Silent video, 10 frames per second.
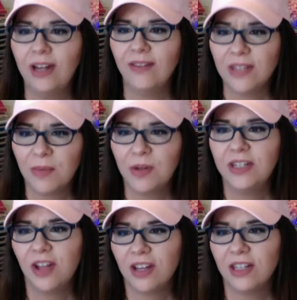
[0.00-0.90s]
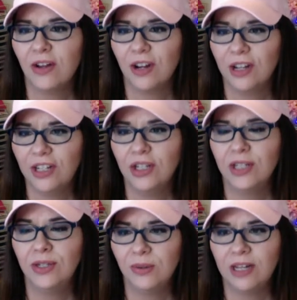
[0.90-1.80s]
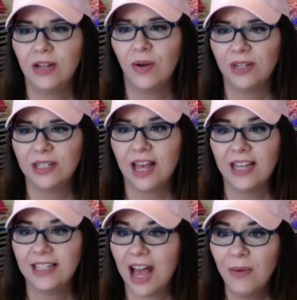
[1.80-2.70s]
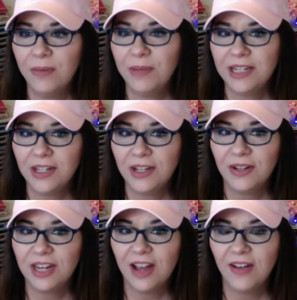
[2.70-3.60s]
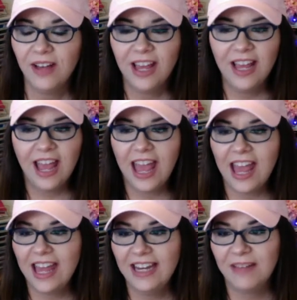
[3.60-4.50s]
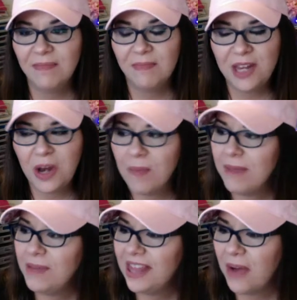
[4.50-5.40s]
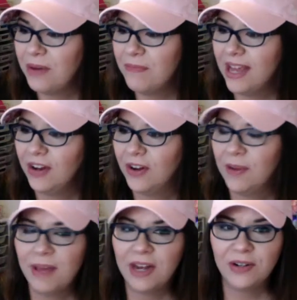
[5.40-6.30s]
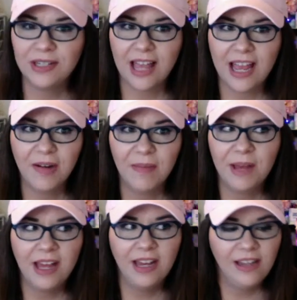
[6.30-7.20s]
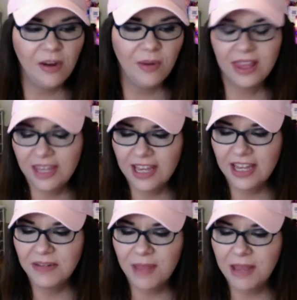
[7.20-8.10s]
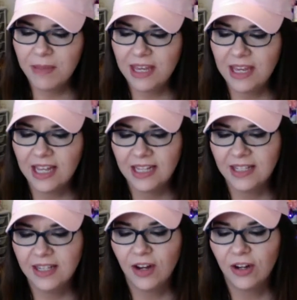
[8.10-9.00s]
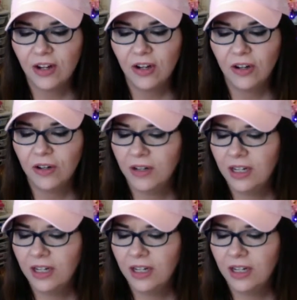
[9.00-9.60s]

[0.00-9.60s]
if someone as young as her could just do it cold as ice. I would be too, you know, and, you know, maybe that would make her a better slayer, but, you know, in the end, maybe it's her,